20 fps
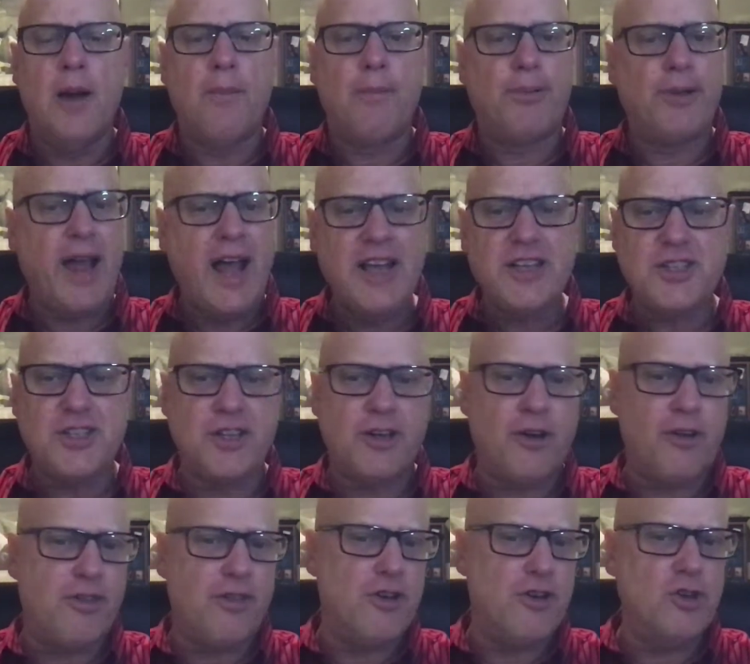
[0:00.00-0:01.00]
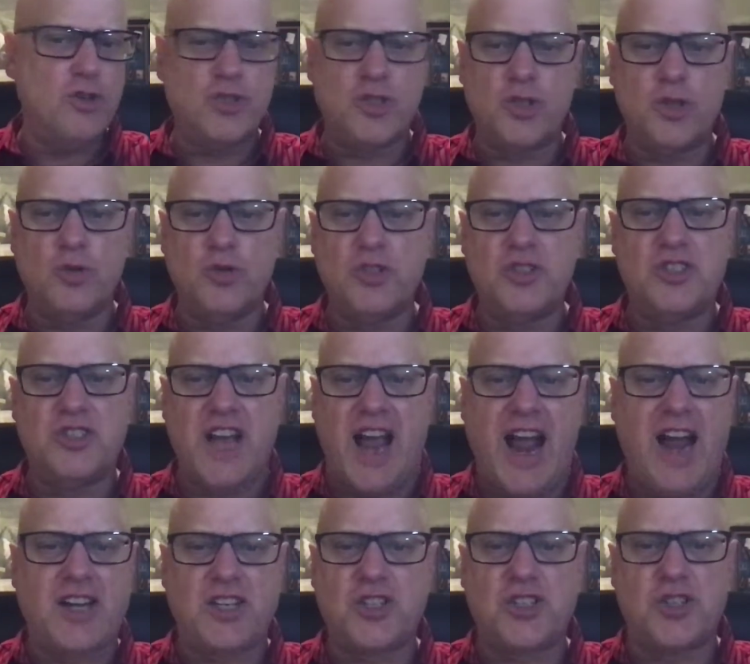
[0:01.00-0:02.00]
"Blessed are those who
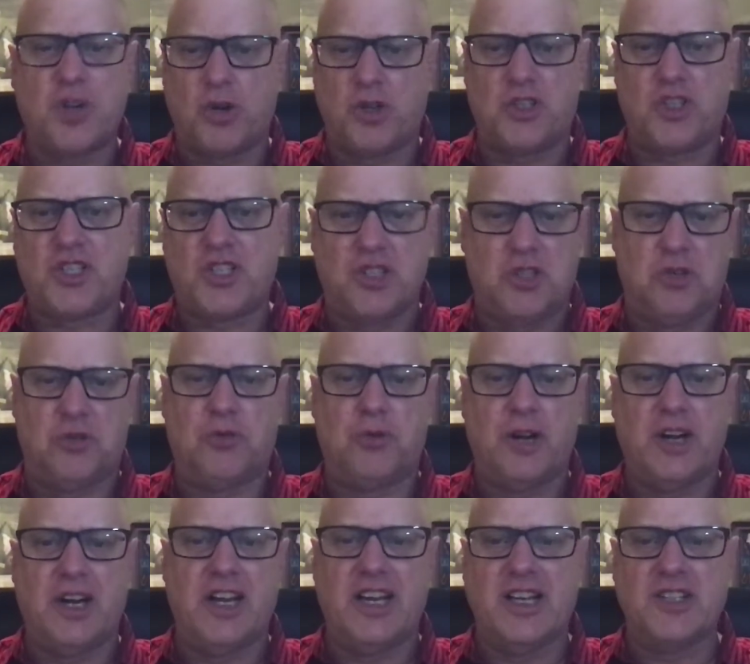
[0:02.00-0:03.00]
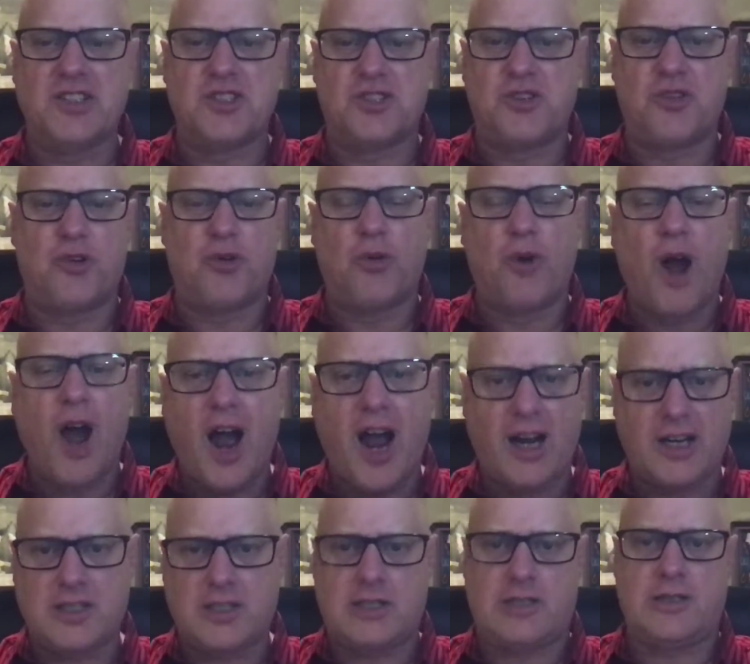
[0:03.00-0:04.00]
dash your children against the
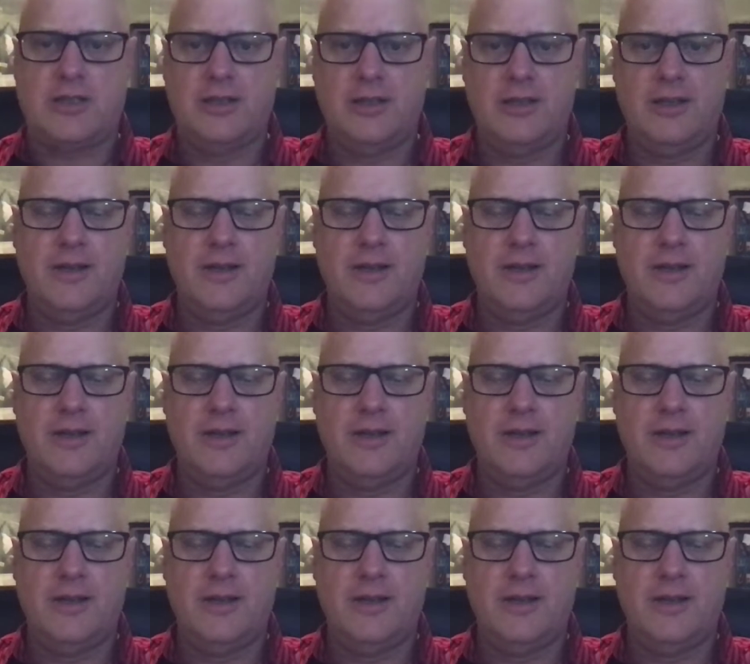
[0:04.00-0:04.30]
rocks."